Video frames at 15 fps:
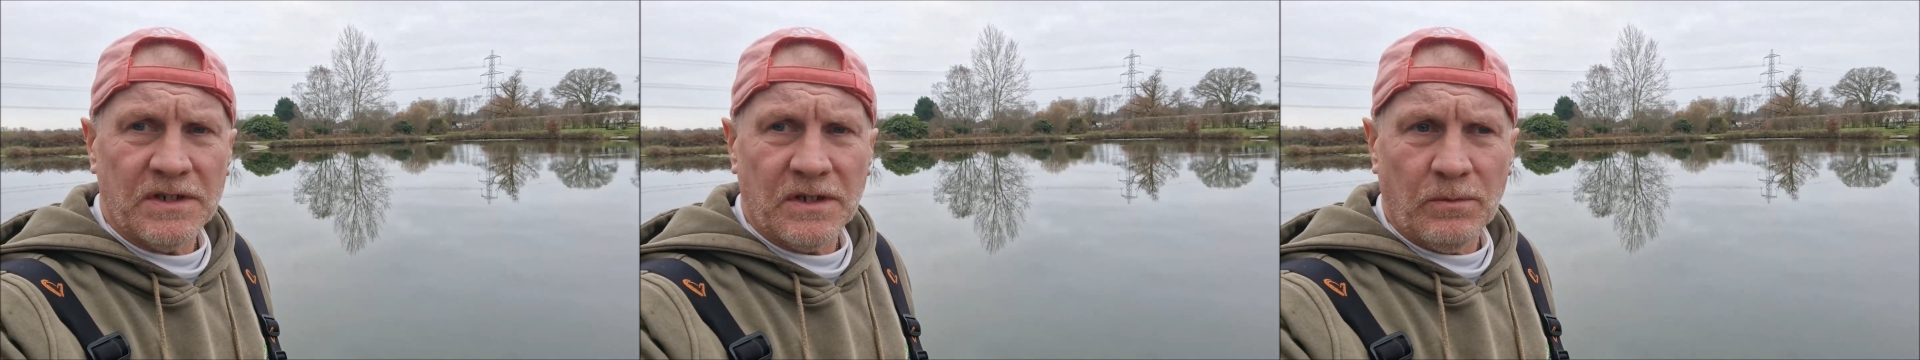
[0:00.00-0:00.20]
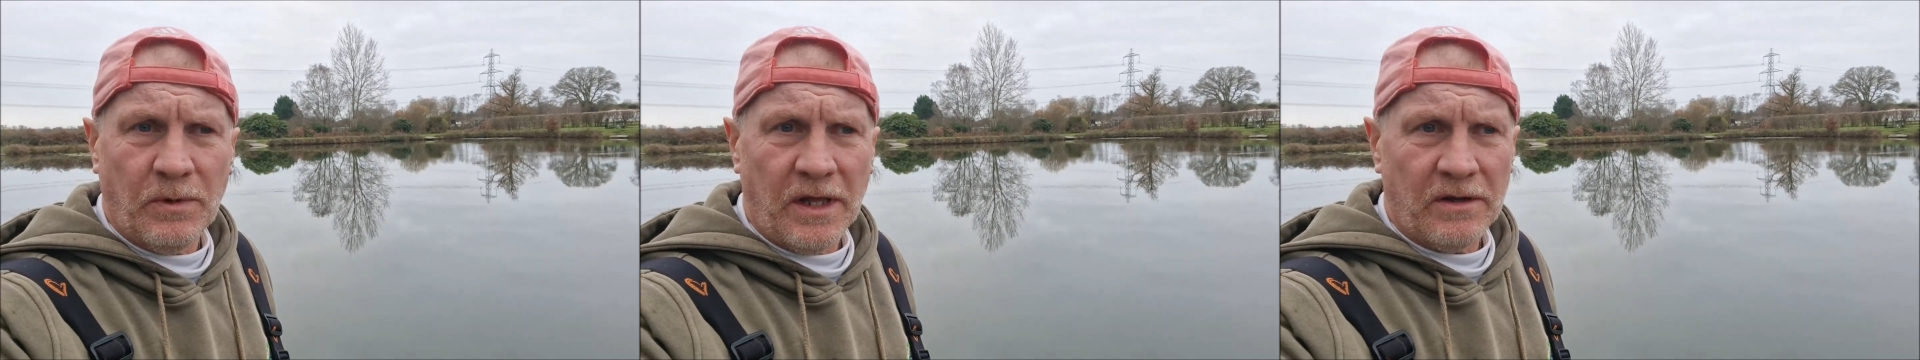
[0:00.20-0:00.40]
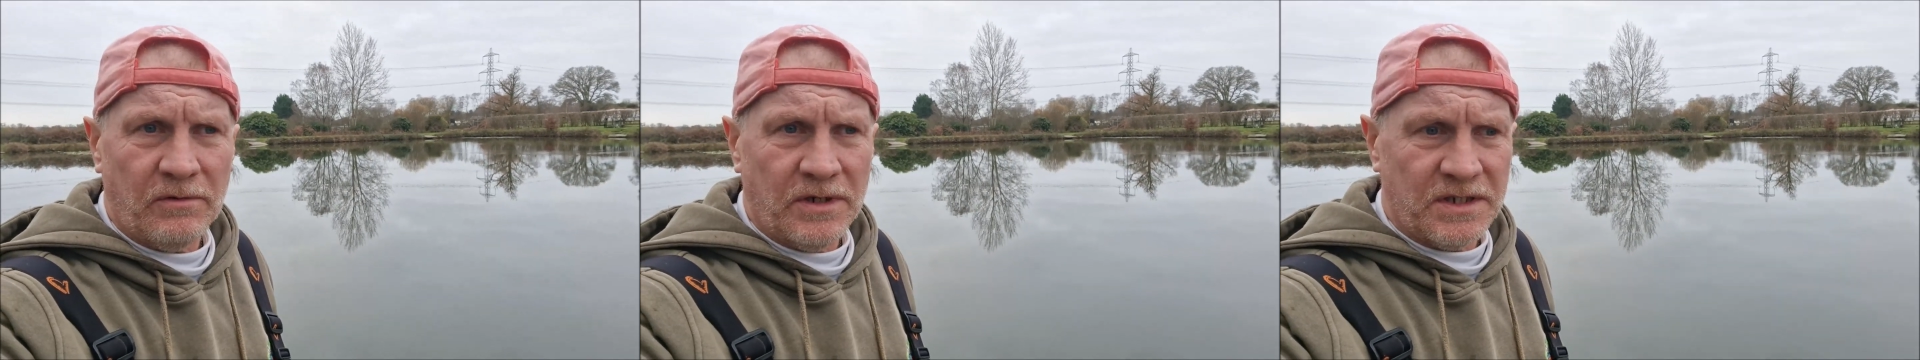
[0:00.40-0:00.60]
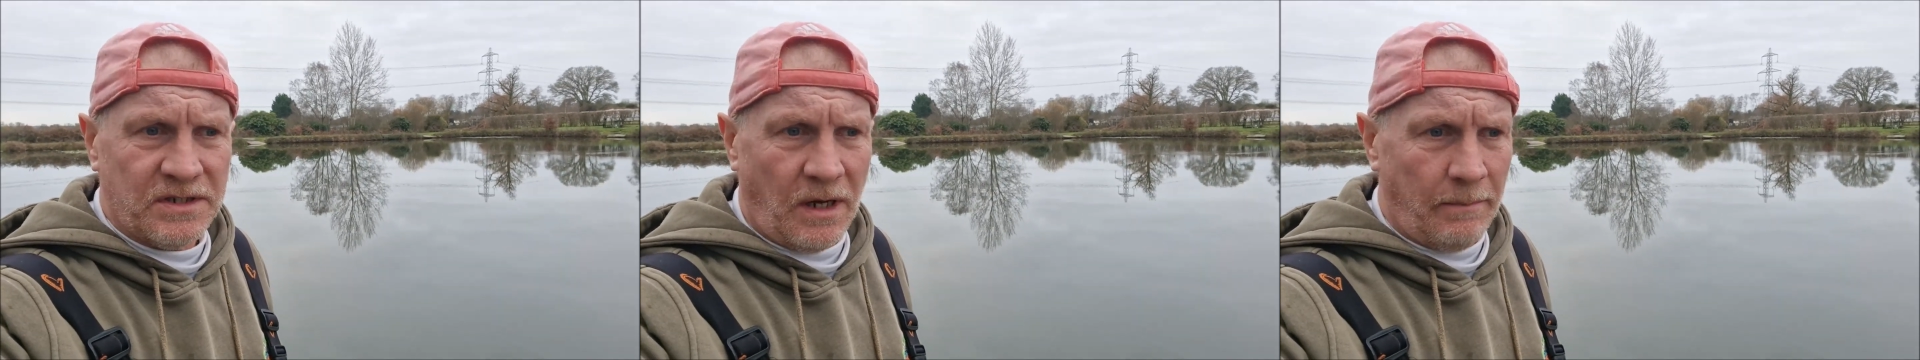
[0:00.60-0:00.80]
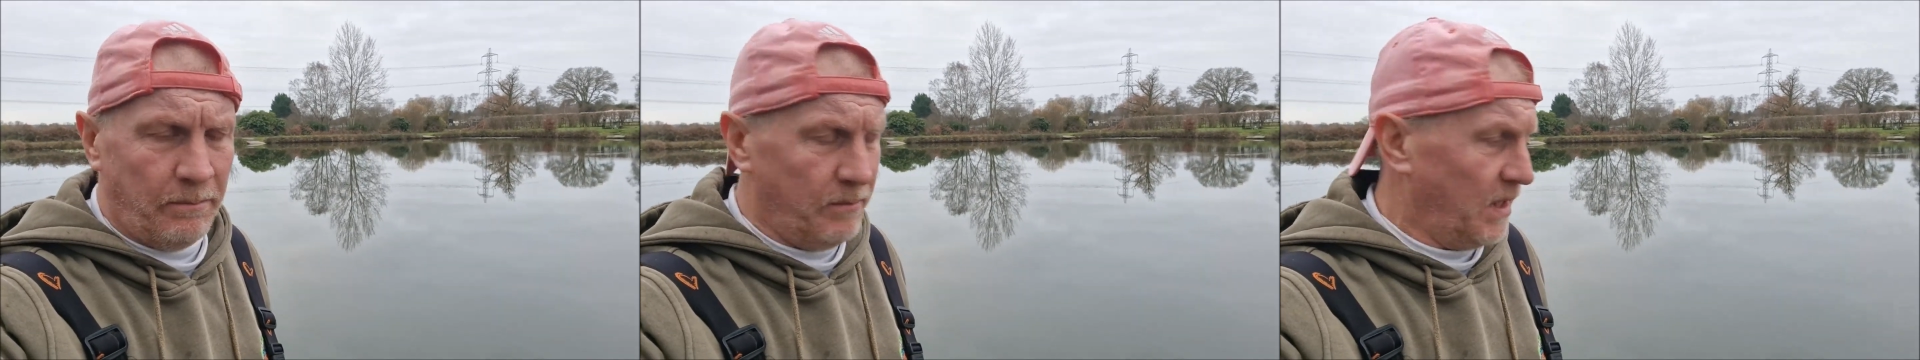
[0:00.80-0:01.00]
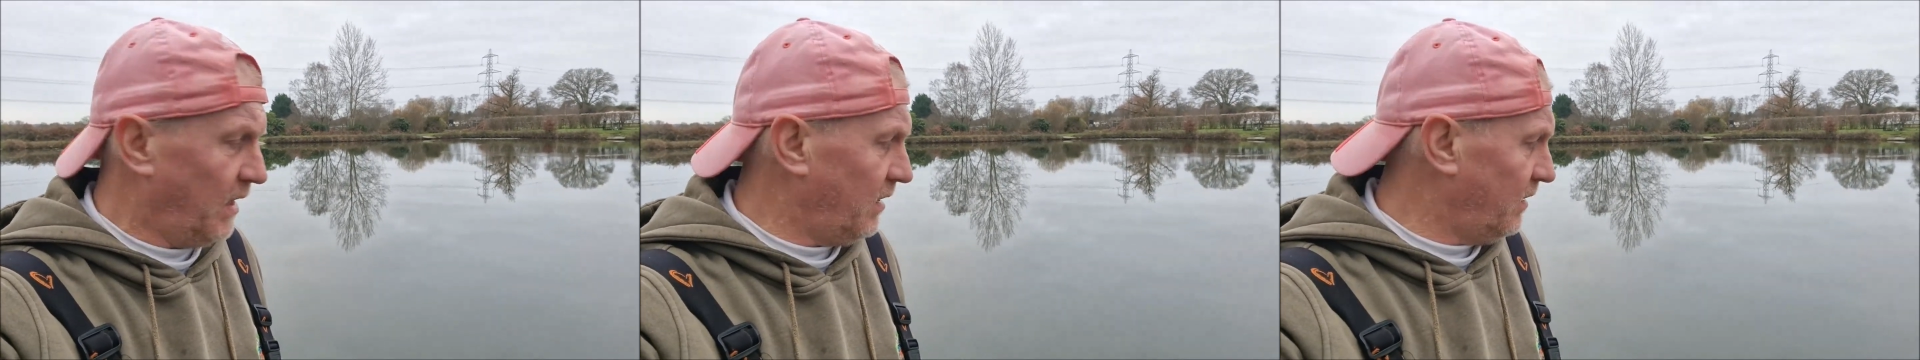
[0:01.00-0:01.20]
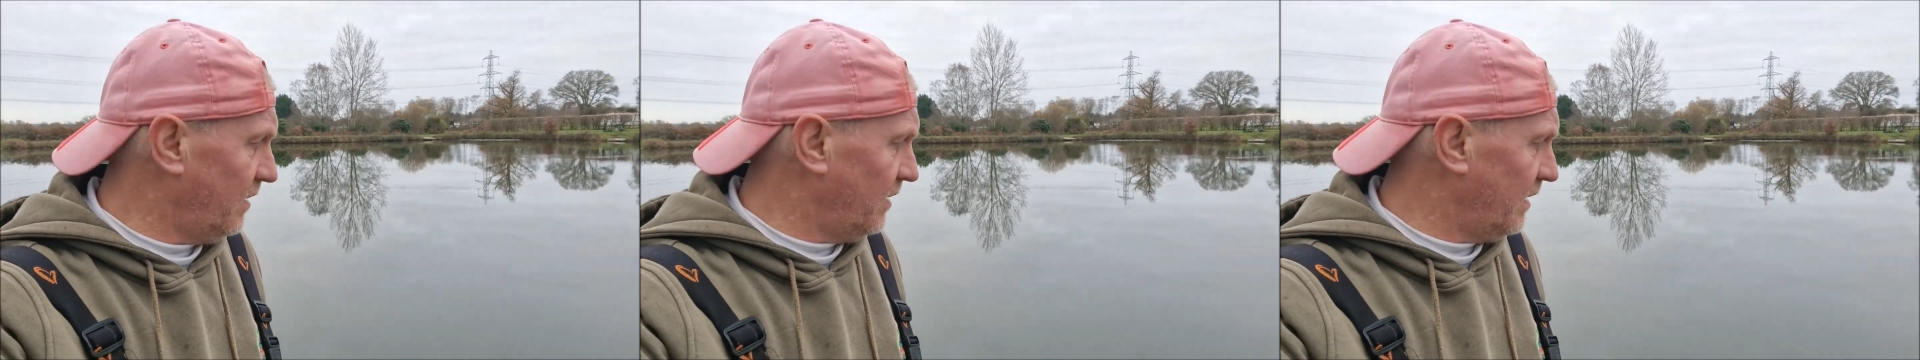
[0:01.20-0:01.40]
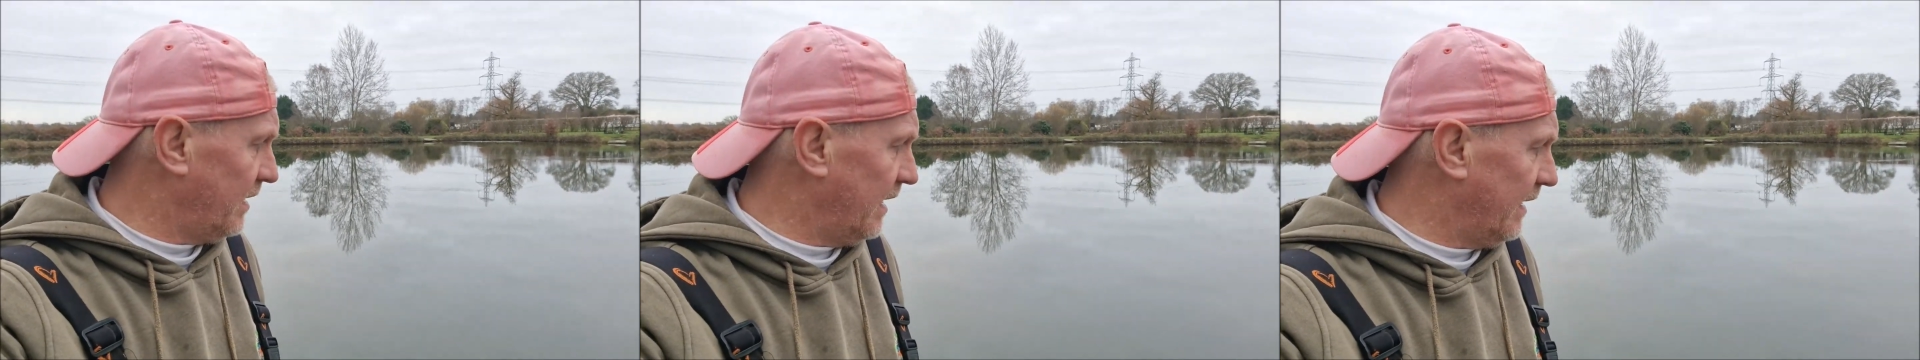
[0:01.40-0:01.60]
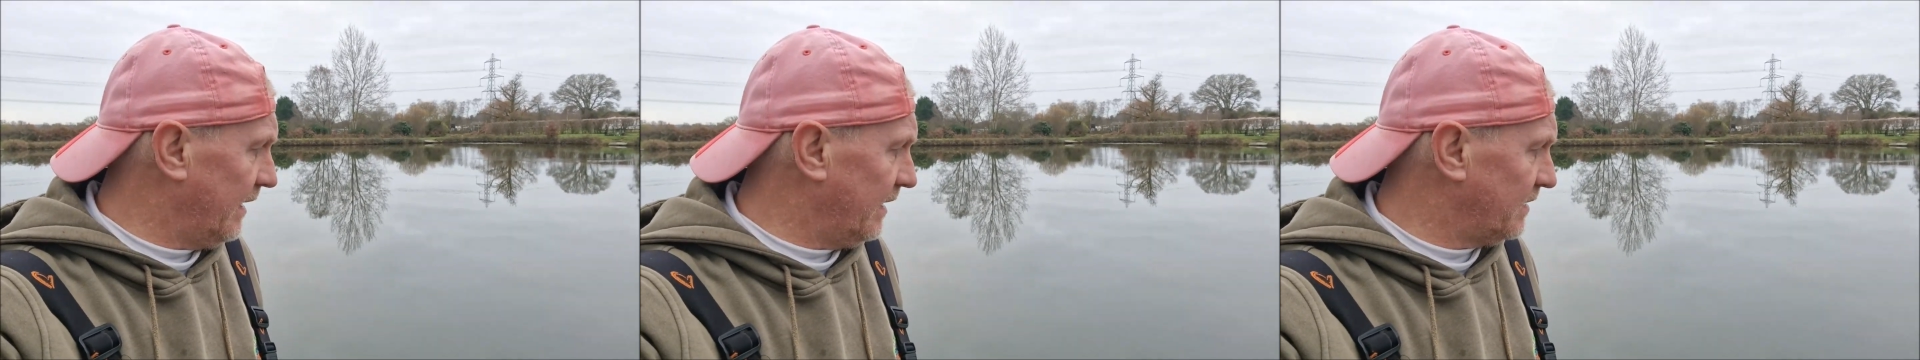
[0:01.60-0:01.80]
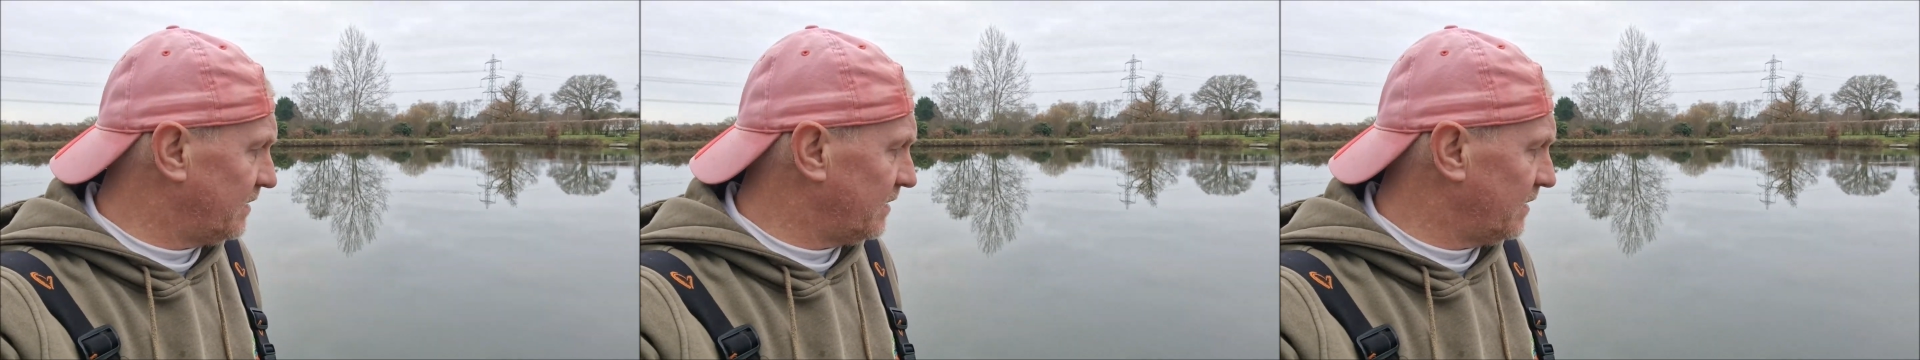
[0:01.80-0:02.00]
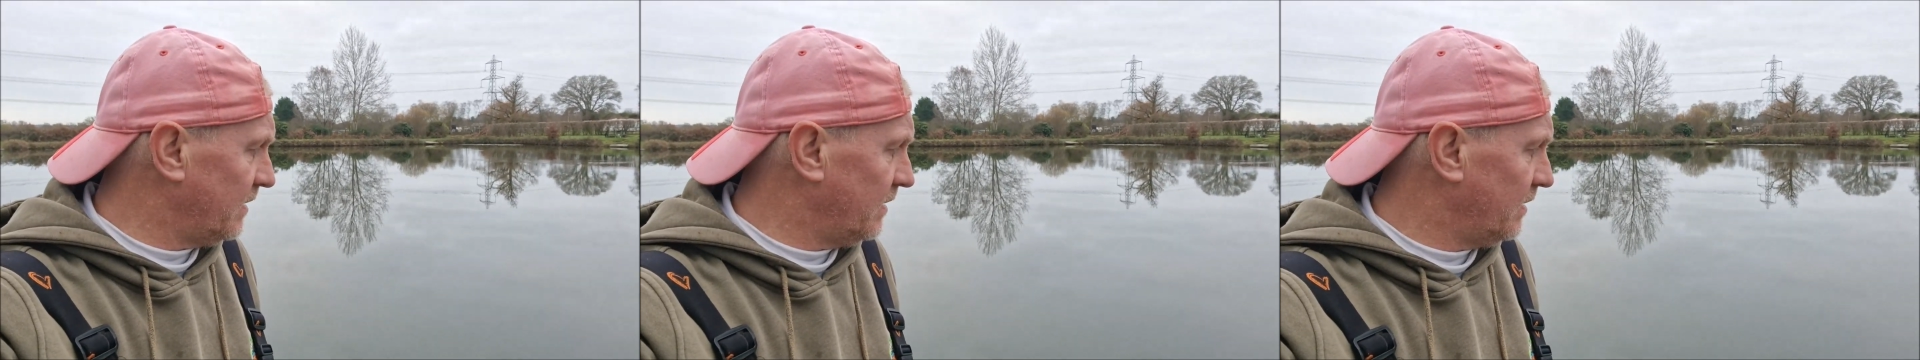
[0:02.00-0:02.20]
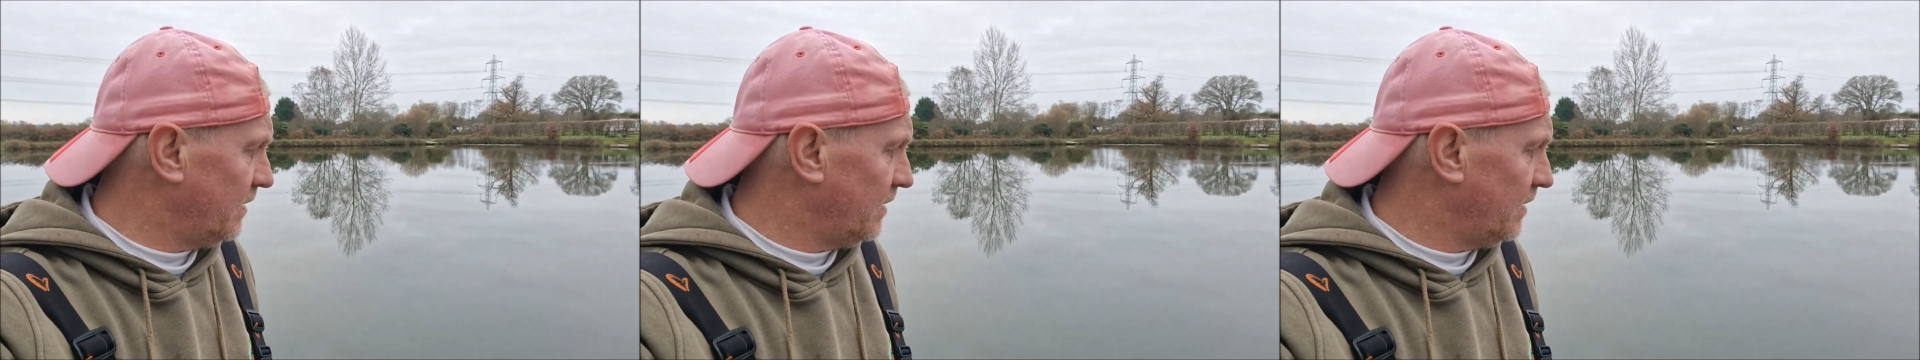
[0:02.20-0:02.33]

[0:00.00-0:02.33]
so whether it's dumped me in the lilies